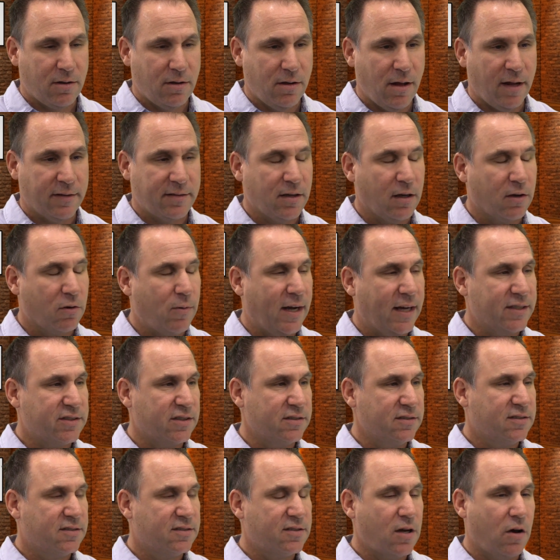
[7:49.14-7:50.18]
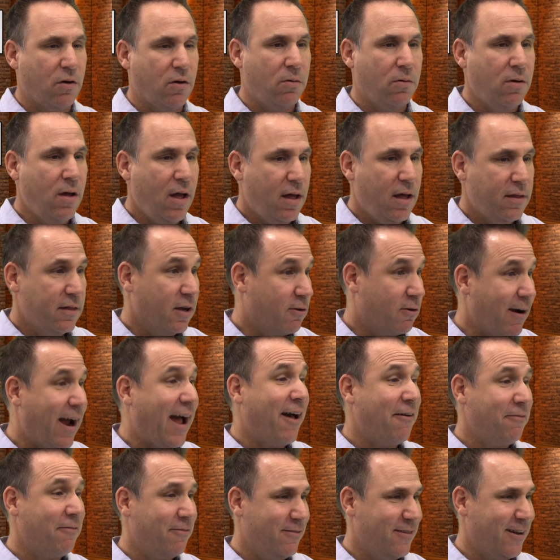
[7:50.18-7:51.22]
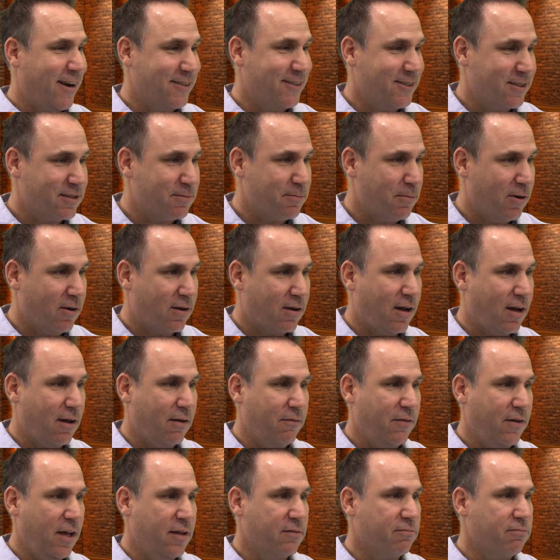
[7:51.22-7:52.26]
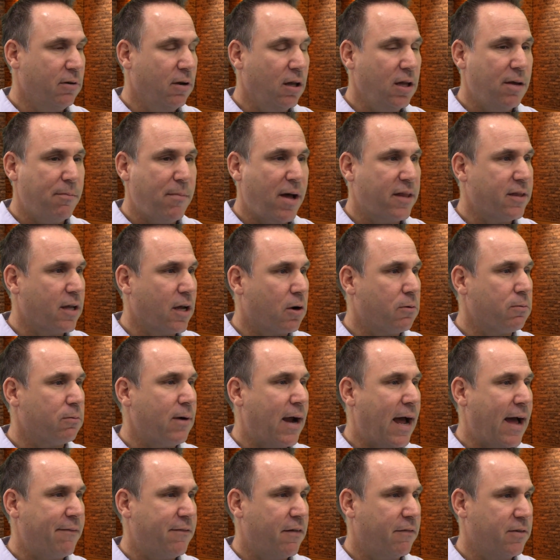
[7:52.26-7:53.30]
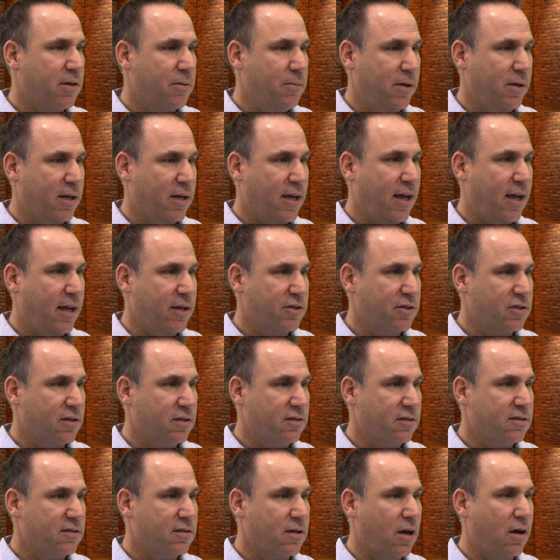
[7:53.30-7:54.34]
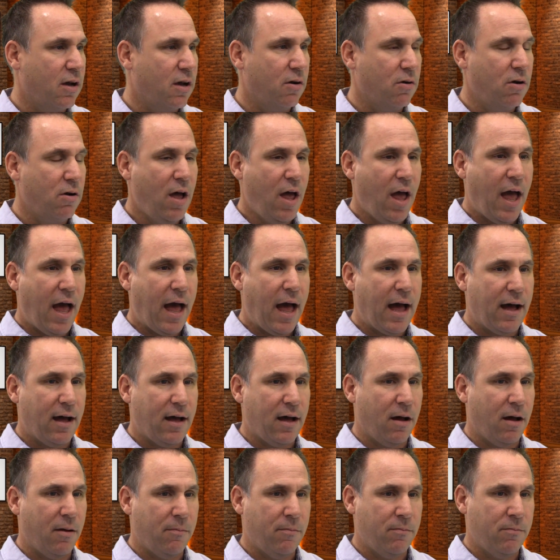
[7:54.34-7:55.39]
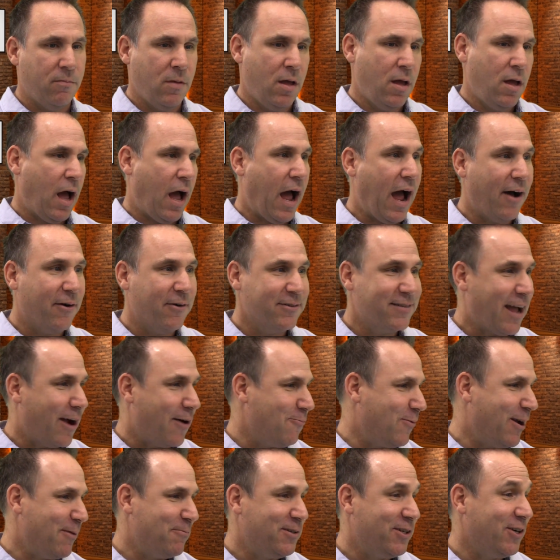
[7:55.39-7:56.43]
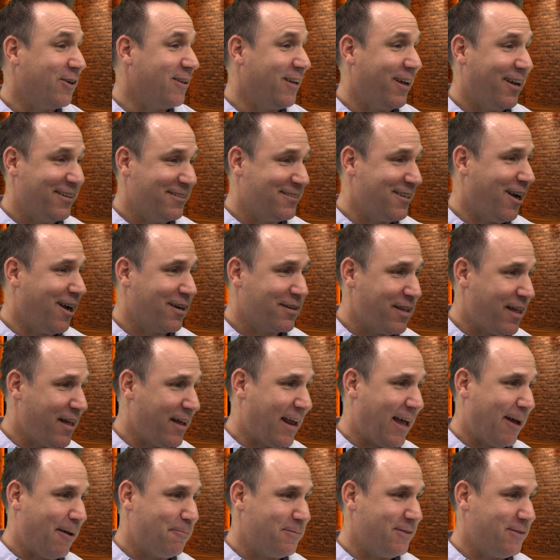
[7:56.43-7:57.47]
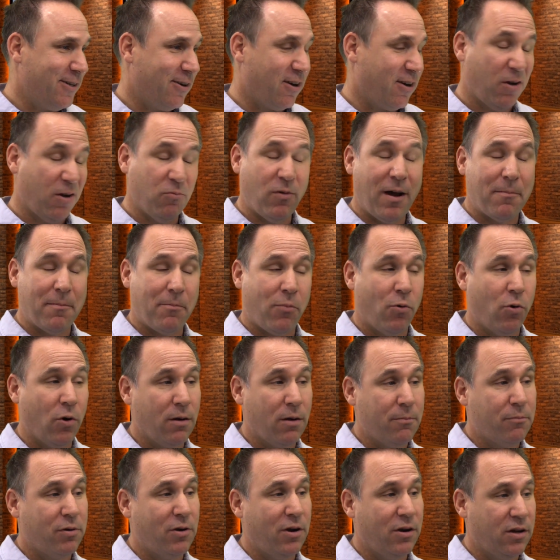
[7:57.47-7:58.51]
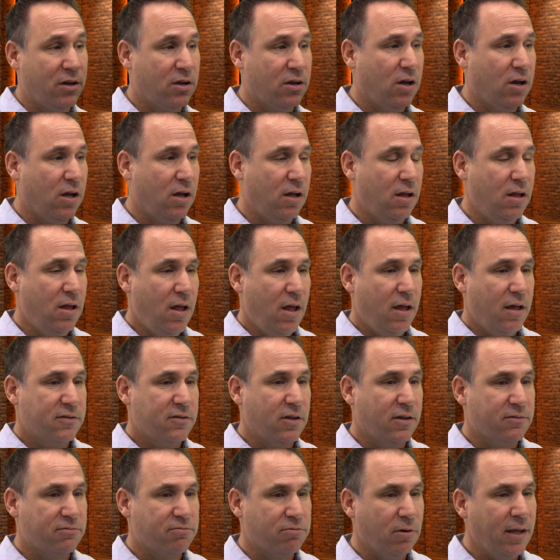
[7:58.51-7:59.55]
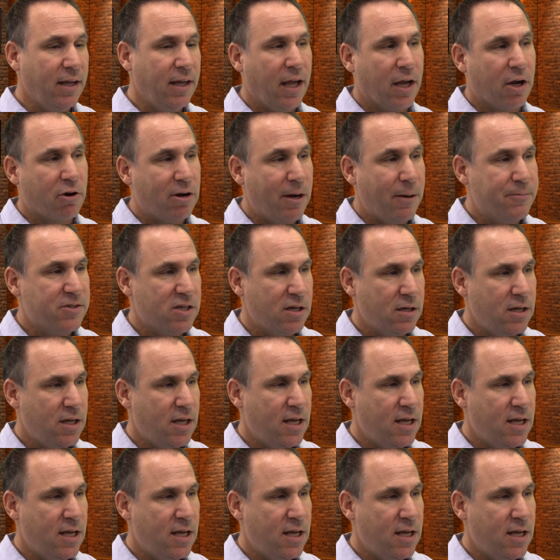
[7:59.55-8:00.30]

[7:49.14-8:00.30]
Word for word: that's a good question. So the graph that I just spoke right, of is right. really about the graph of communication. So um, how is that web tier allowed to talk to that app tier on what port and protocol? Mm-hmm. So it's really encryption